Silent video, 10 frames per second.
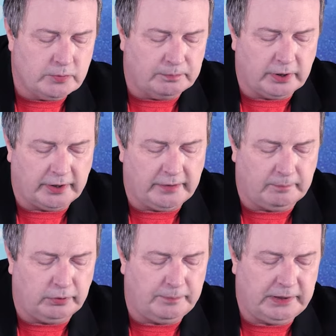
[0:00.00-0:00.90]
you plug in the
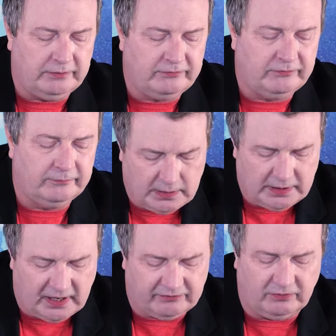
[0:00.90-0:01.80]
blue piece,
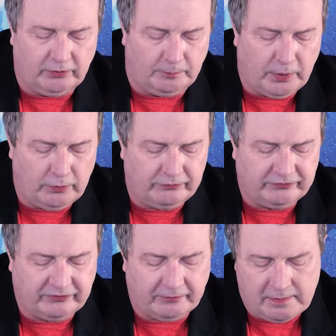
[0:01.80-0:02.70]
it has a little
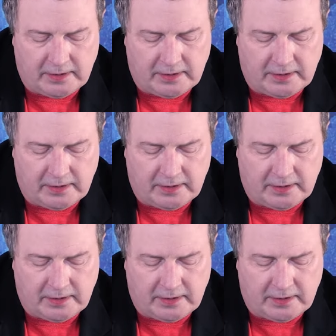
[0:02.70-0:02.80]
post